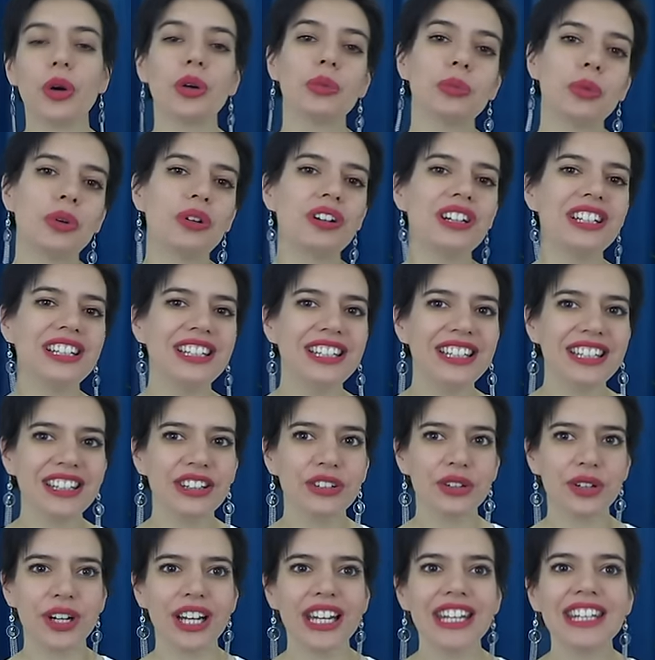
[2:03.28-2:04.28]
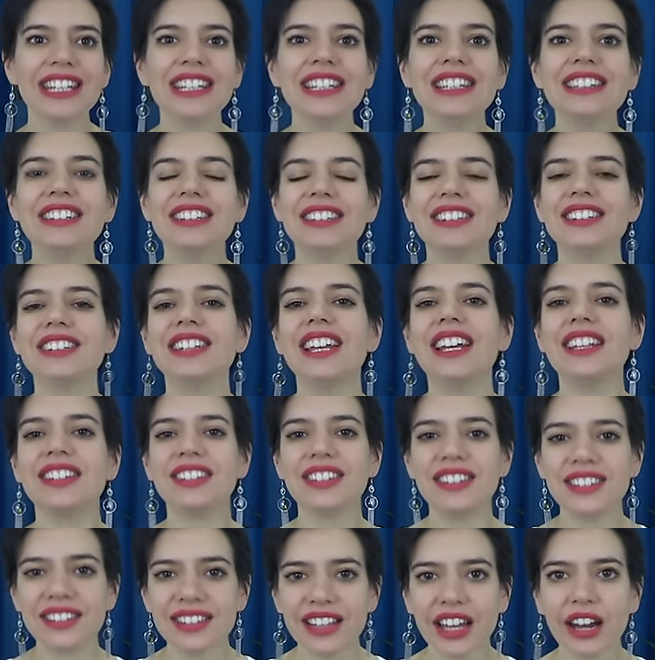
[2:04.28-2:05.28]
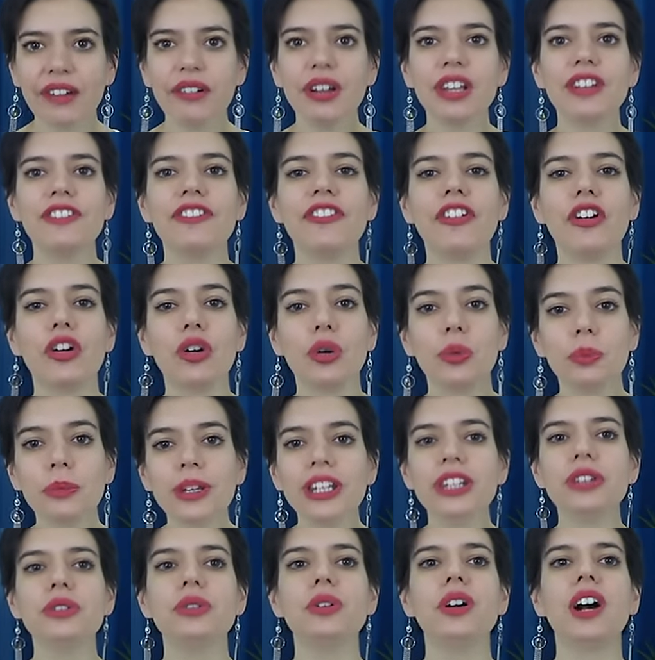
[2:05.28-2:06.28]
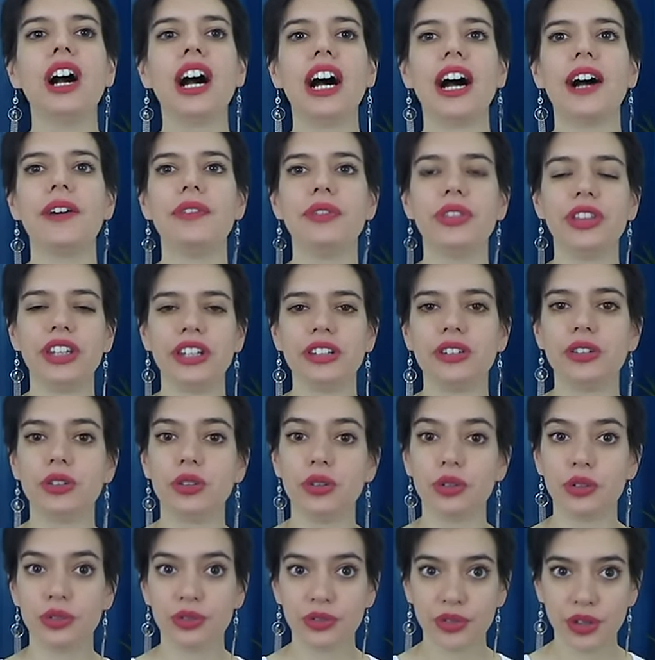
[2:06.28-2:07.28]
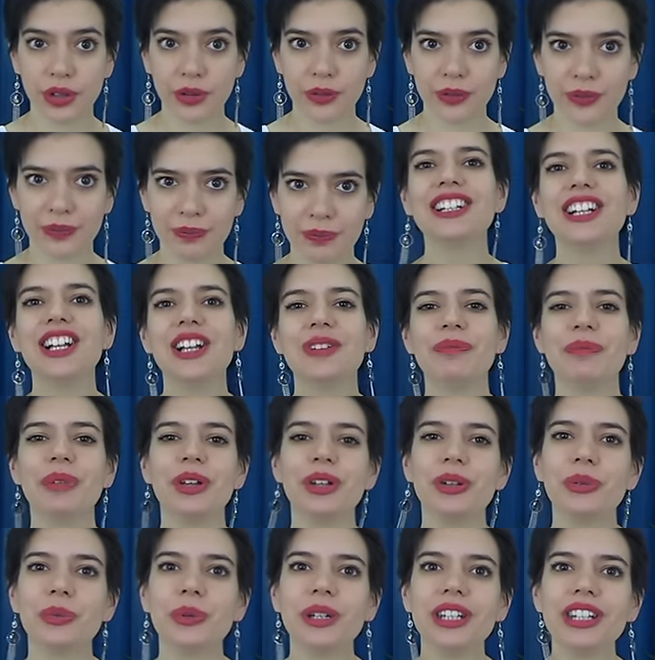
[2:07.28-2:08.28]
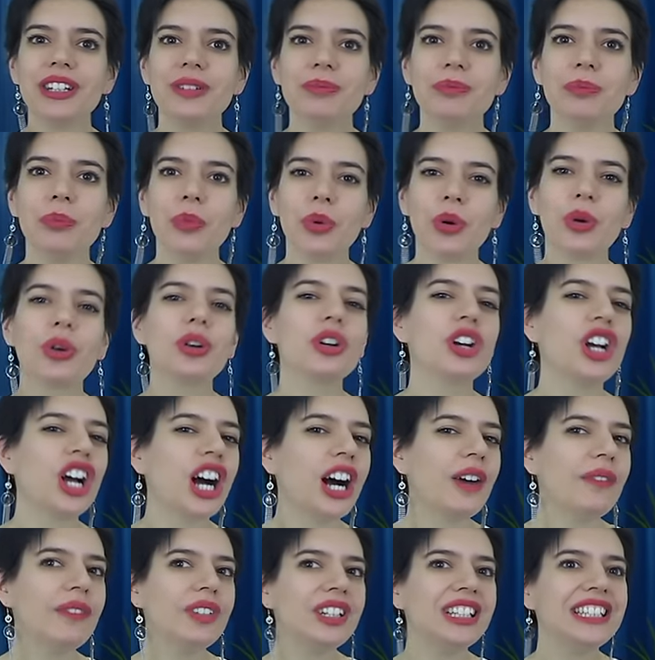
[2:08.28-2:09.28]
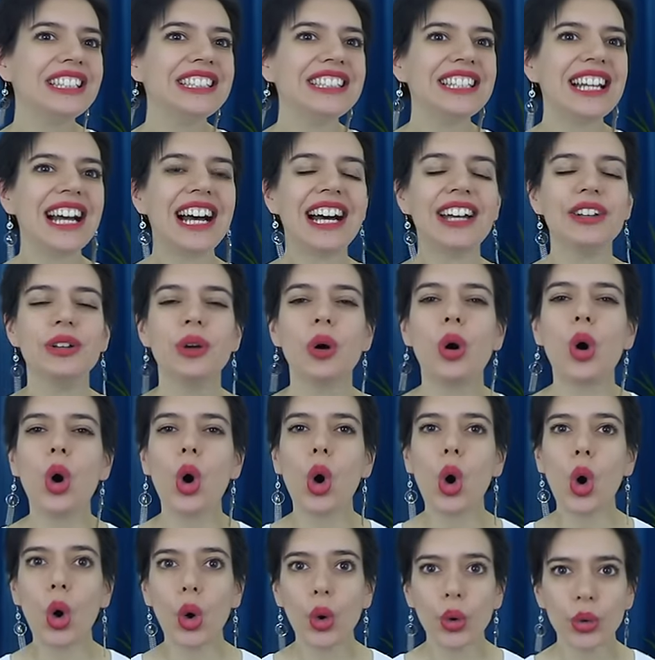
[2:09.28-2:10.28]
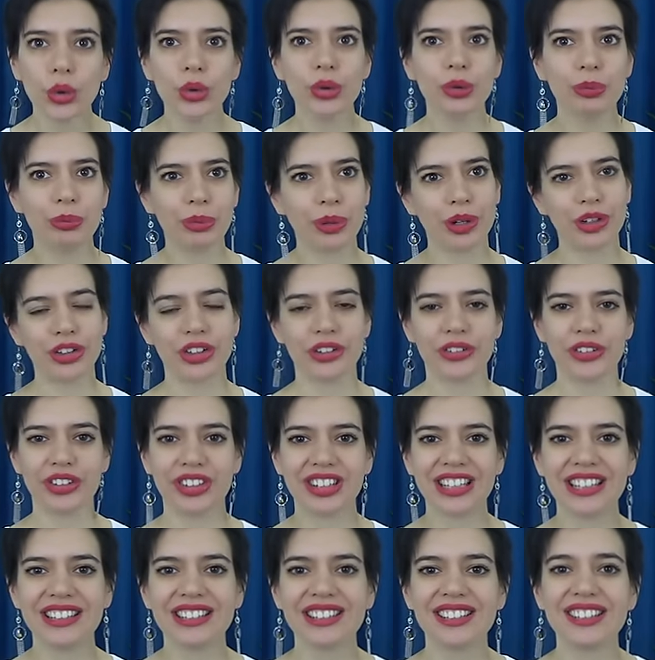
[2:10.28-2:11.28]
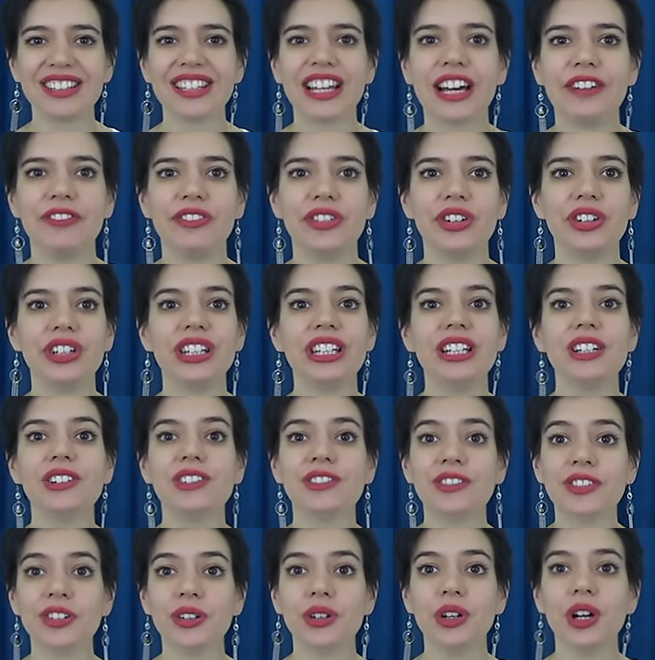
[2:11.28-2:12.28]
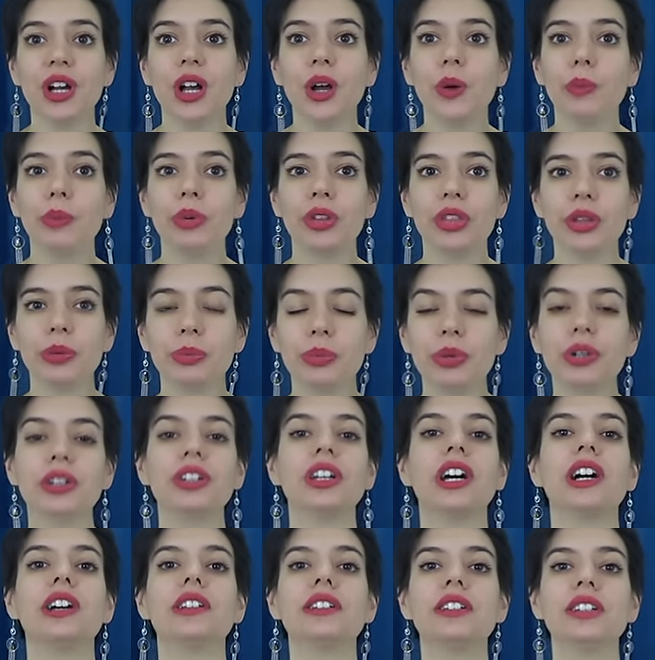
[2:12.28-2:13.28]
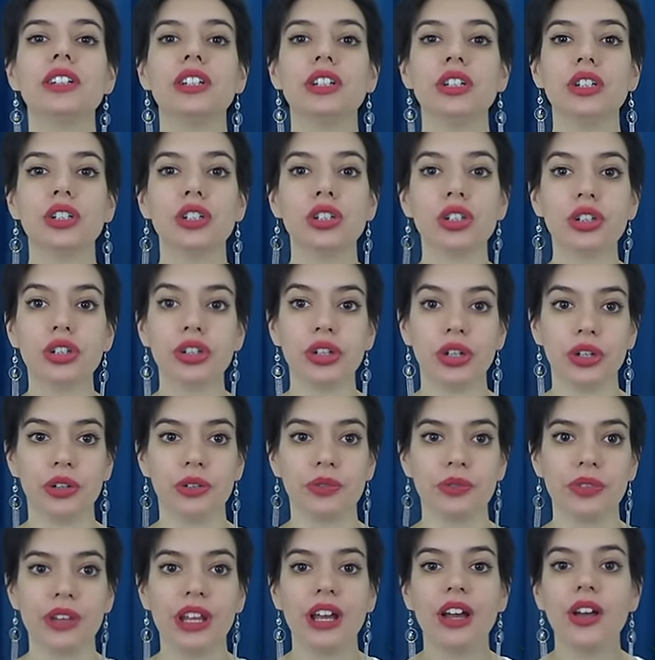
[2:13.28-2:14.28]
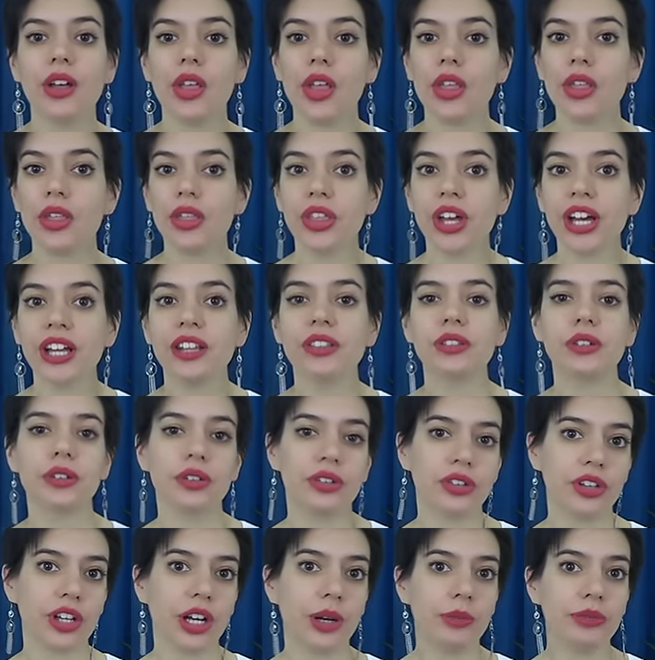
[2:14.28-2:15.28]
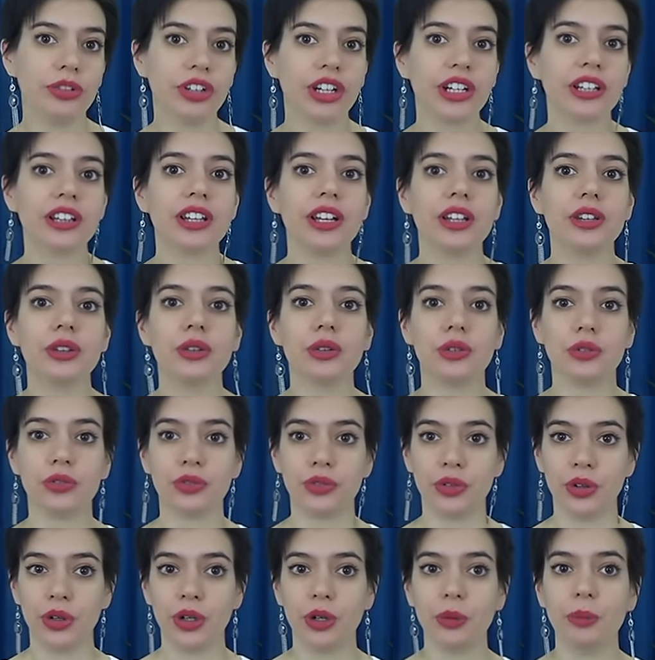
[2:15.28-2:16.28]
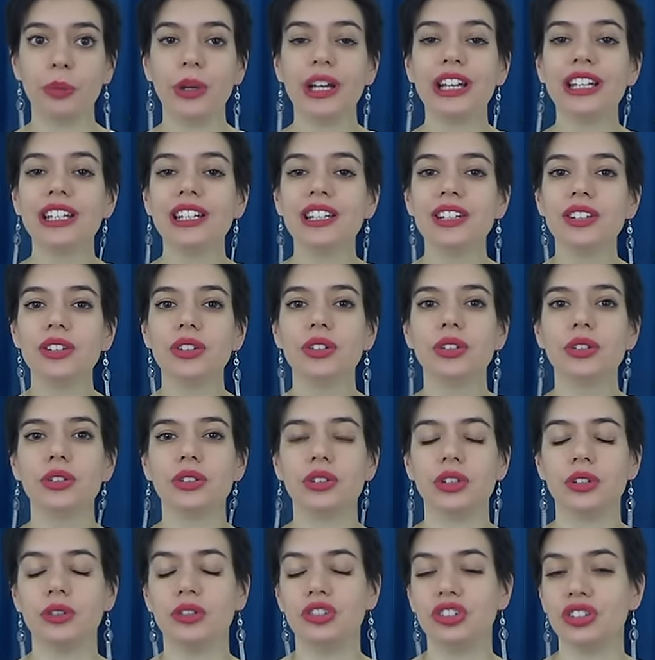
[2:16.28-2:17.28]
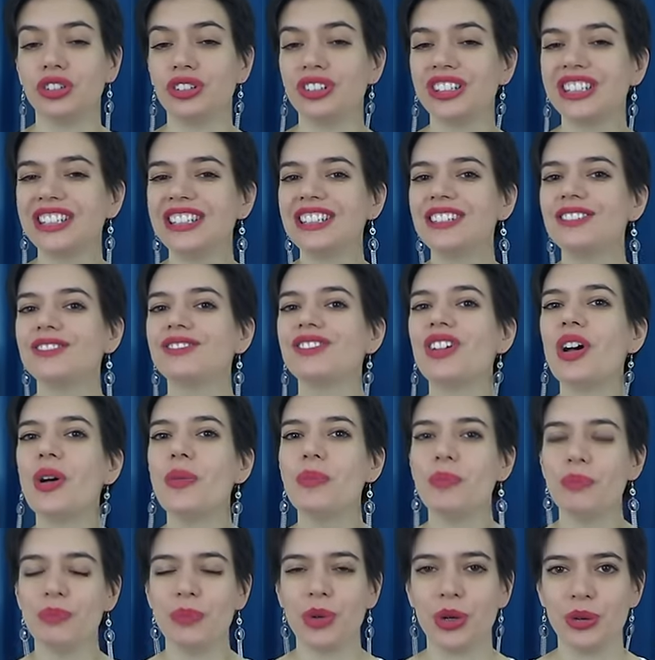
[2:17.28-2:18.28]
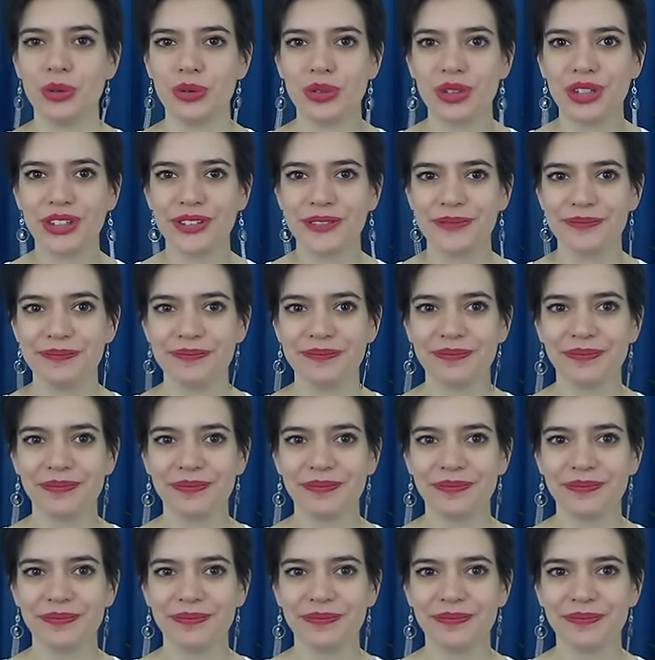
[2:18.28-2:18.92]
Or more literally, it's necessary for me to have this new phone. But we more commonly add a whole new part of a sentence after il faut, with the pronoun que, then the subject and the verb in the subjunctive mood.